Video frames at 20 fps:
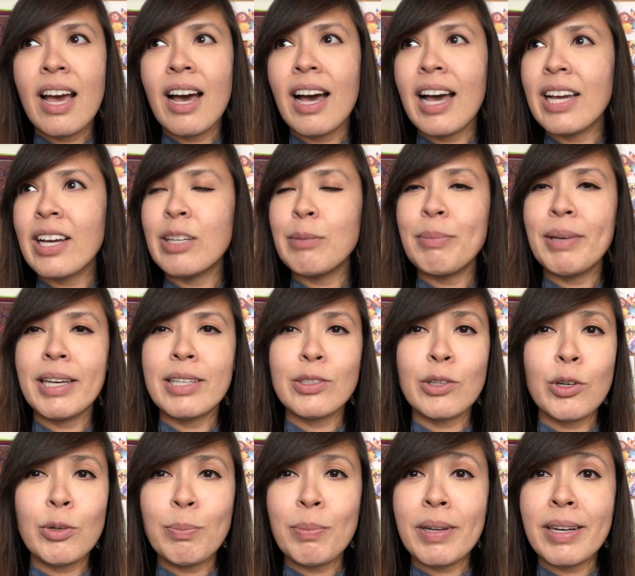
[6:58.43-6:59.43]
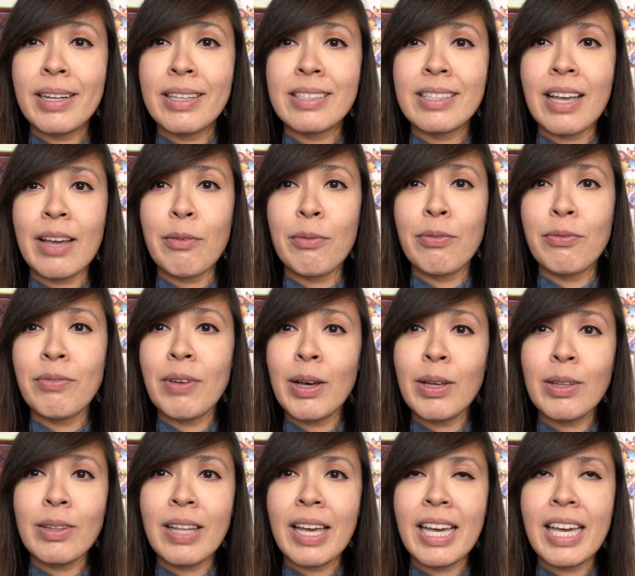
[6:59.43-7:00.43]
I could be as open as I
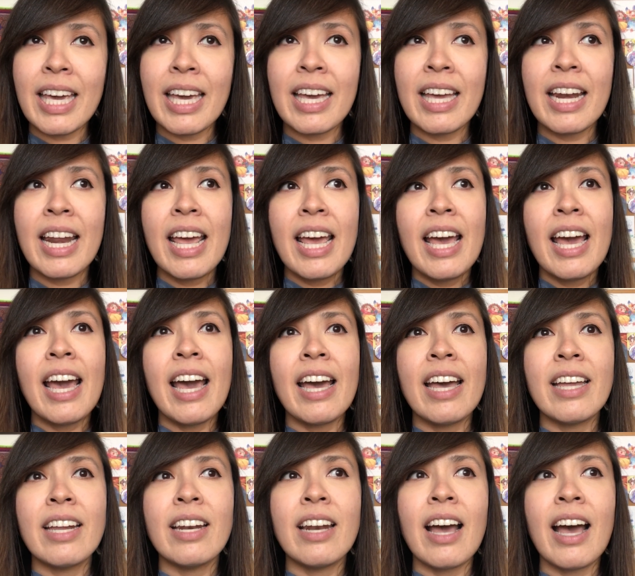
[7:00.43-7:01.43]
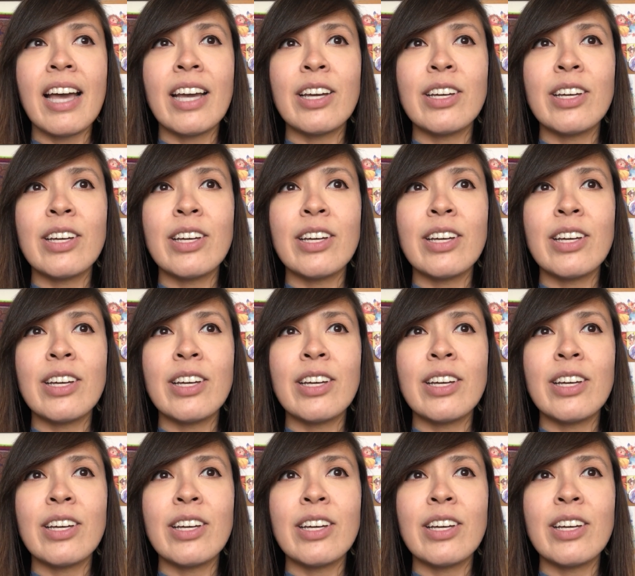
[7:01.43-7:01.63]
felt like it, and I